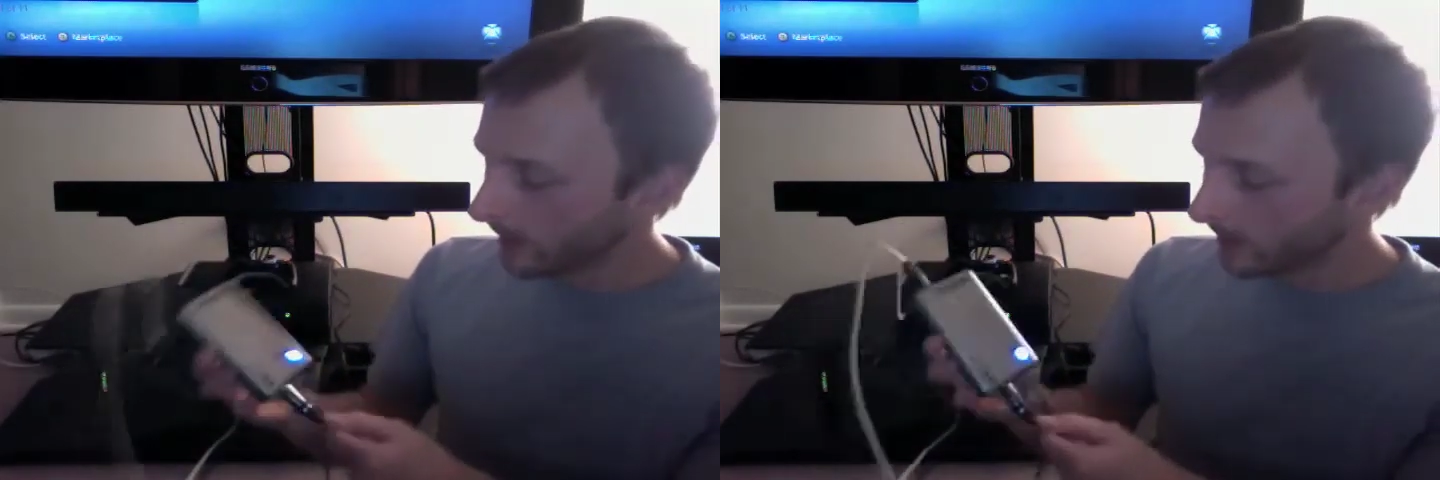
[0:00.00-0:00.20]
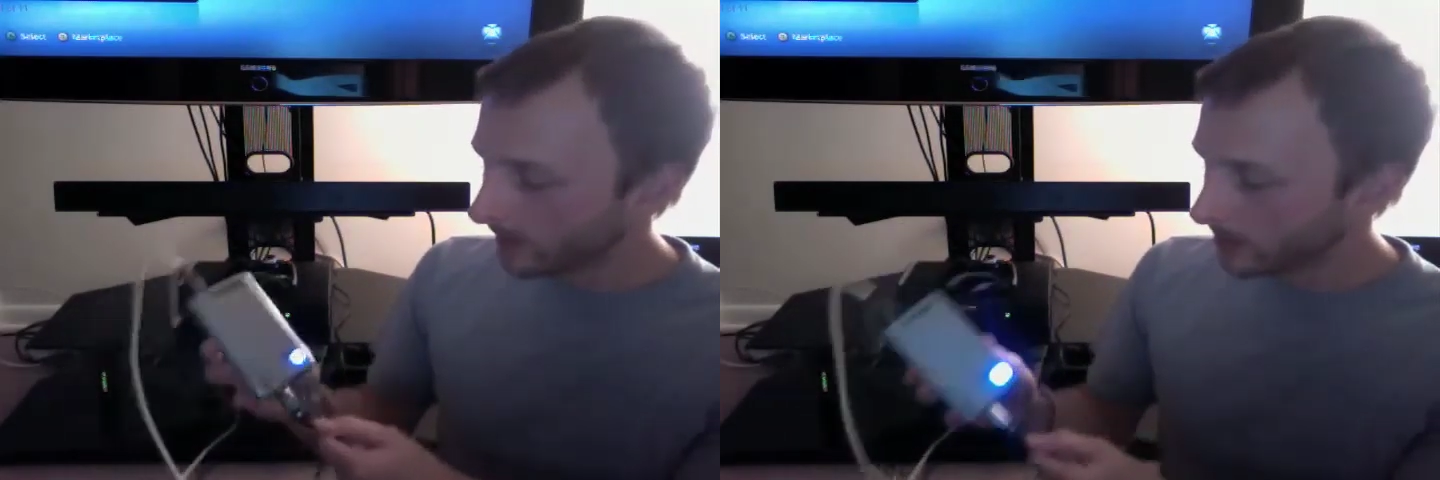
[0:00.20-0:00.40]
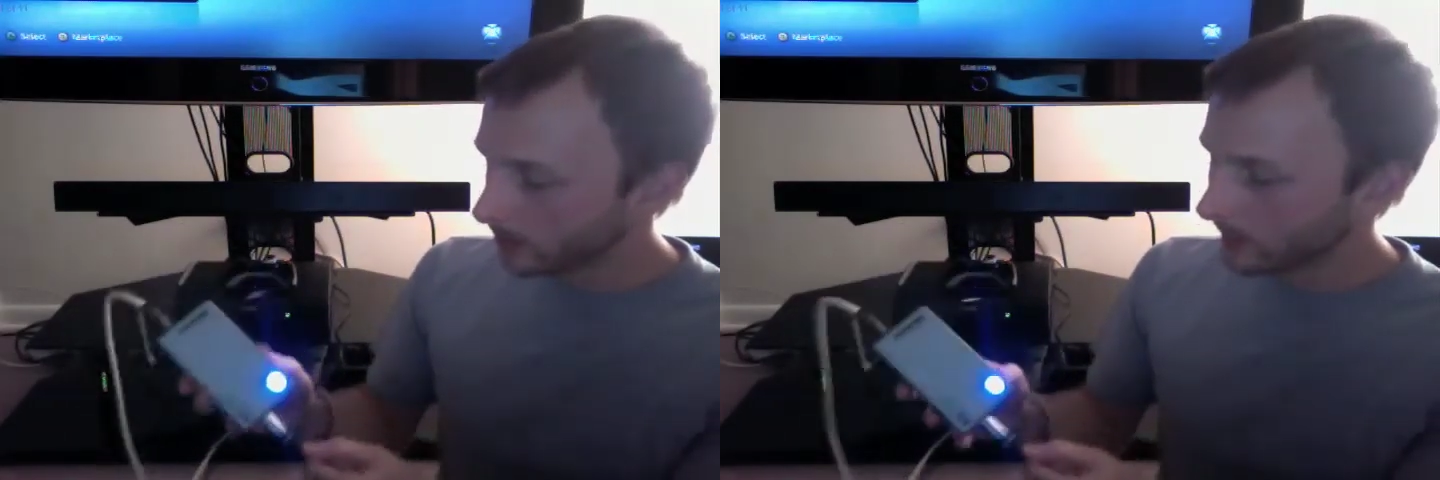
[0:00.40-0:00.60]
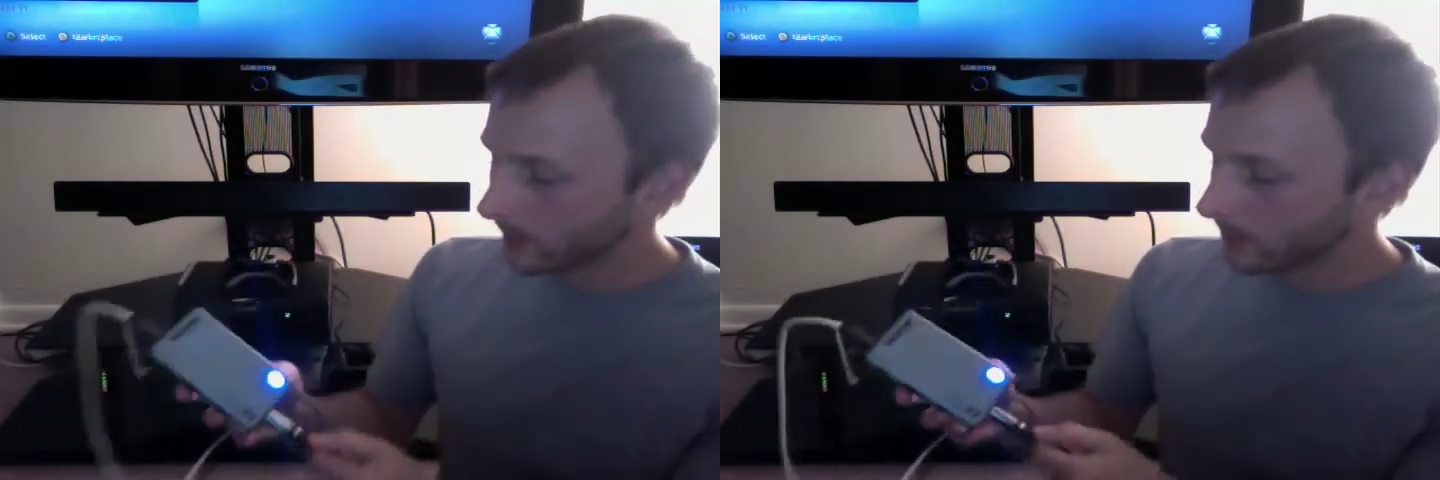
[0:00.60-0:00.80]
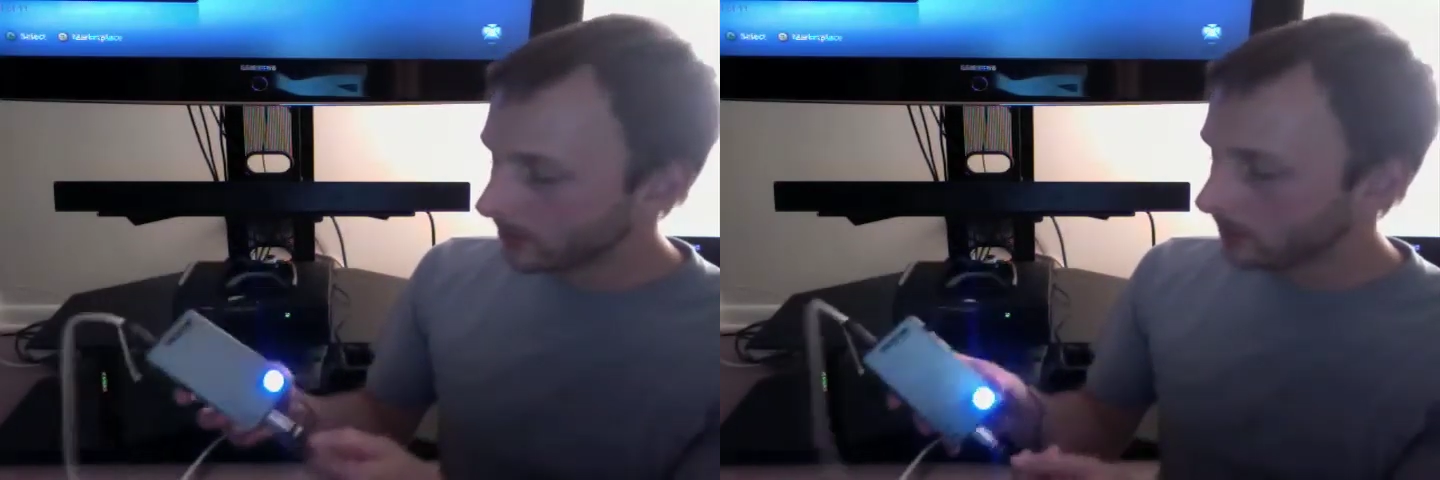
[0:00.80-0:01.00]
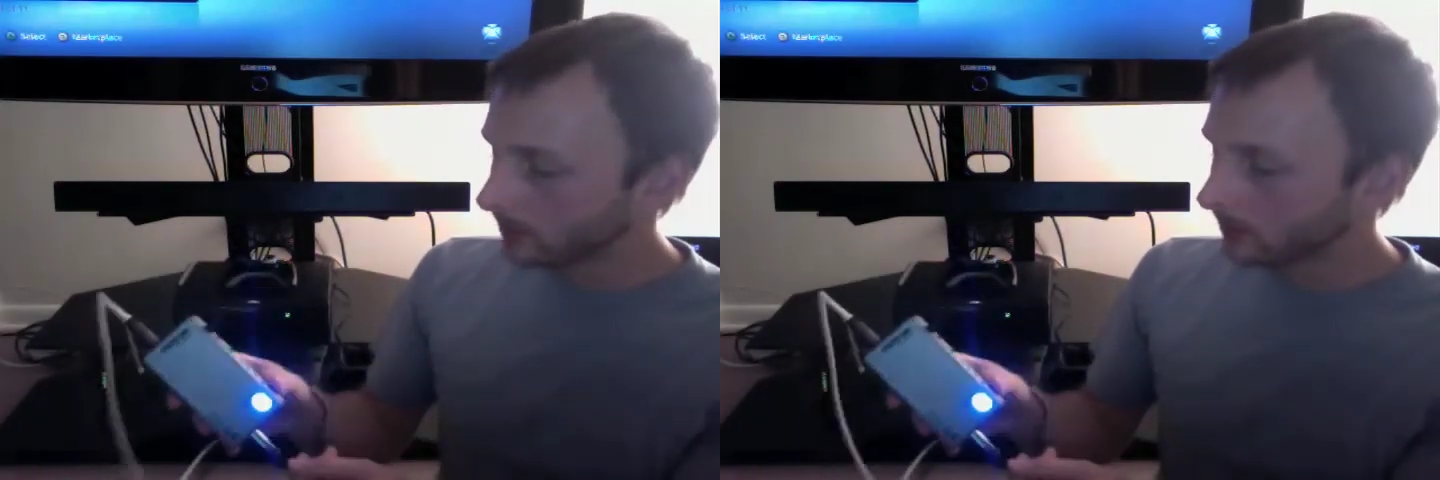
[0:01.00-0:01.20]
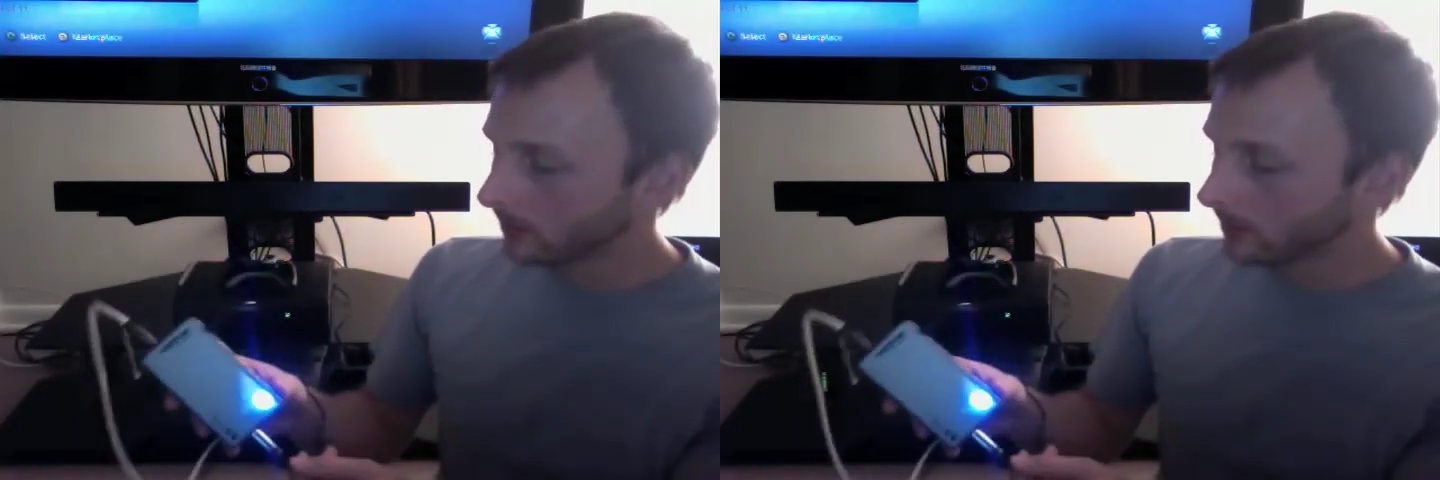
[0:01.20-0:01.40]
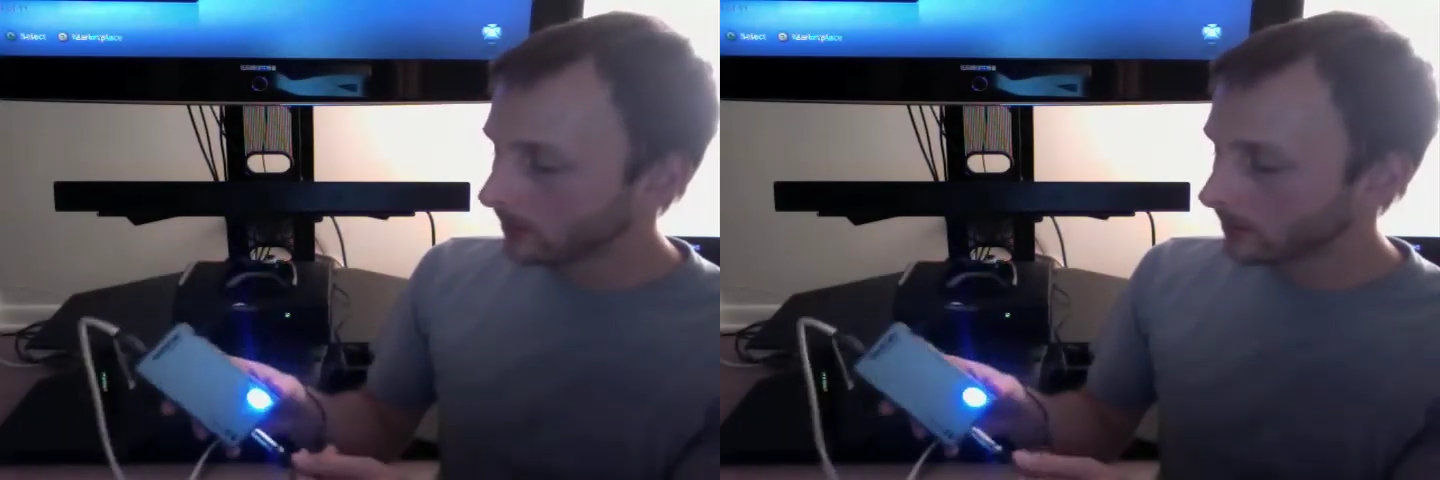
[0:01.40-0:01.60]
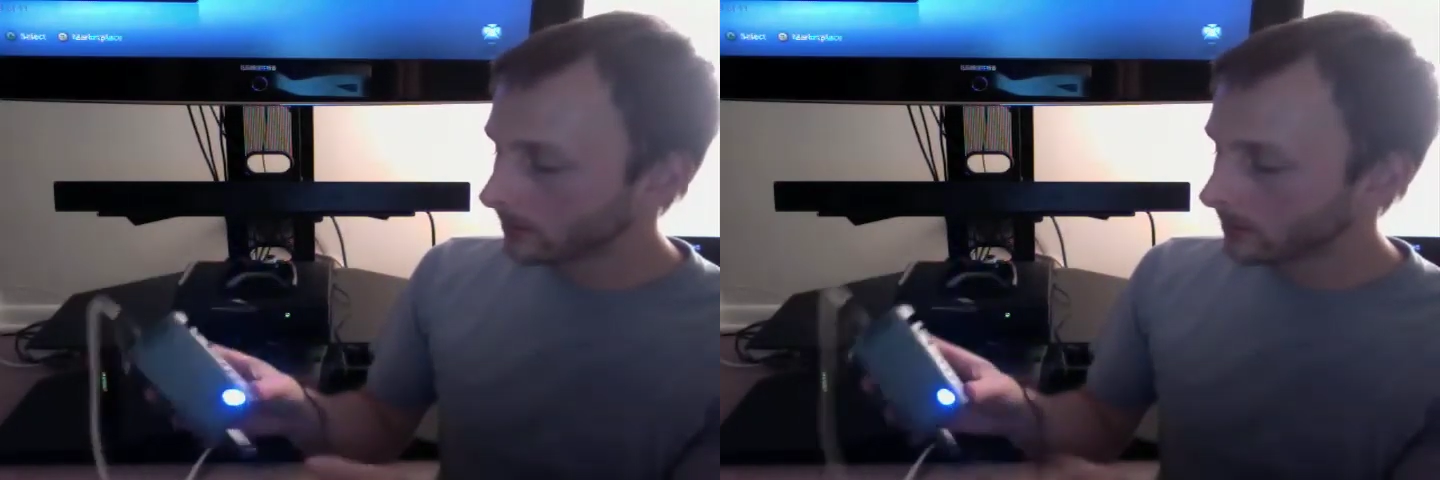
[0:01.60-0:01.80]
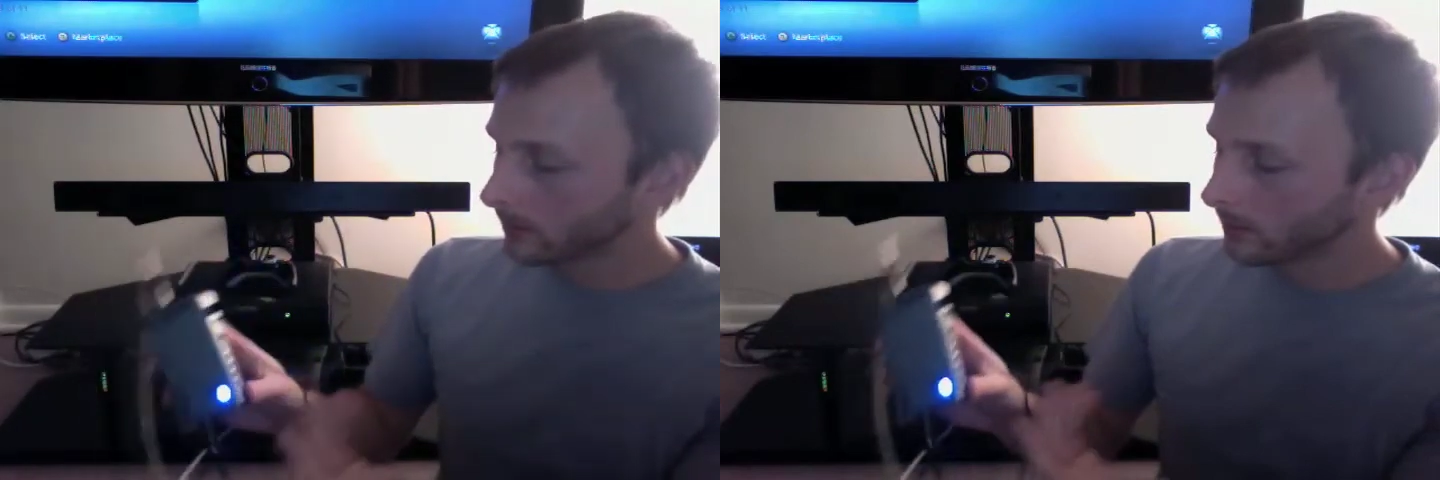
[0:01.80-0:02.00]
and it's just because you just
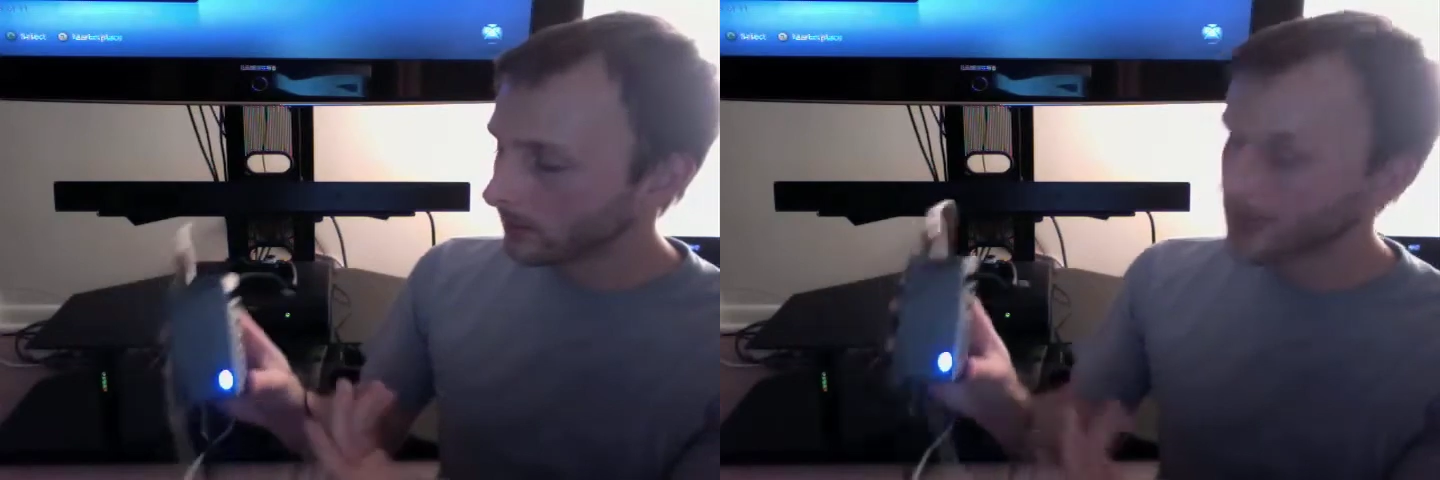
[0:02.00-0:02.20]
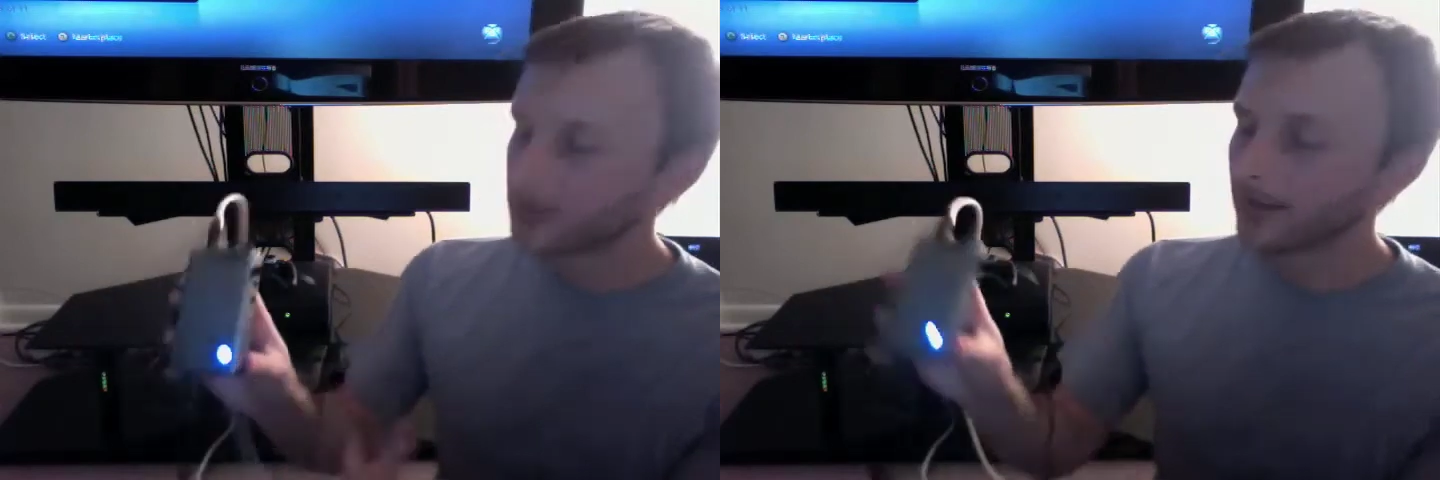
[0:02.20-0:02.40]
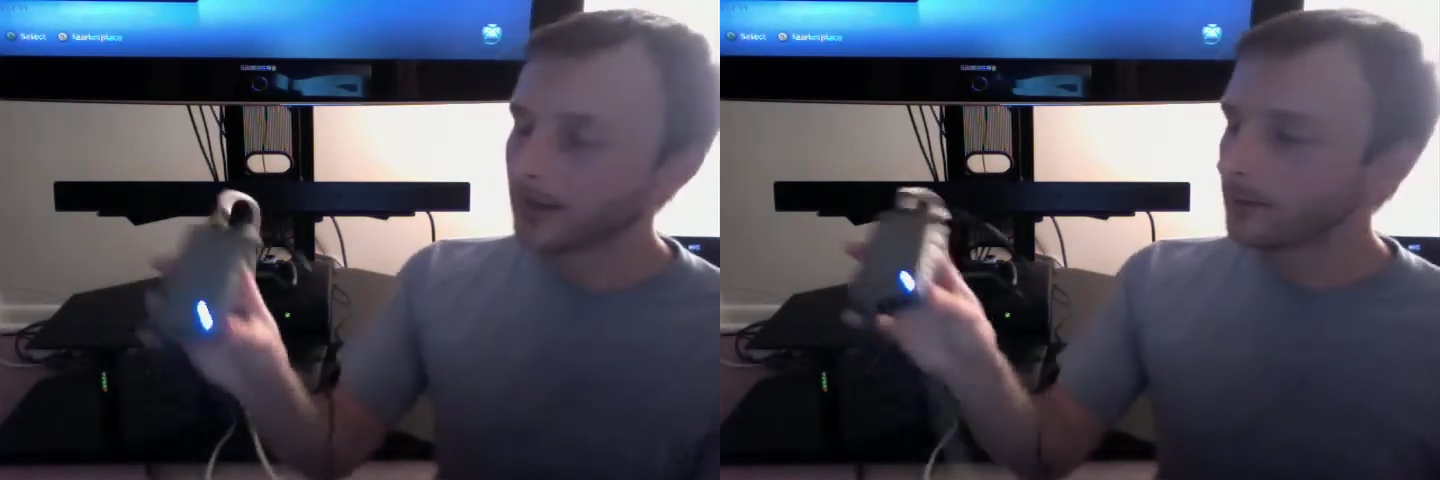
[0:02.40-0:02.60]
the setup.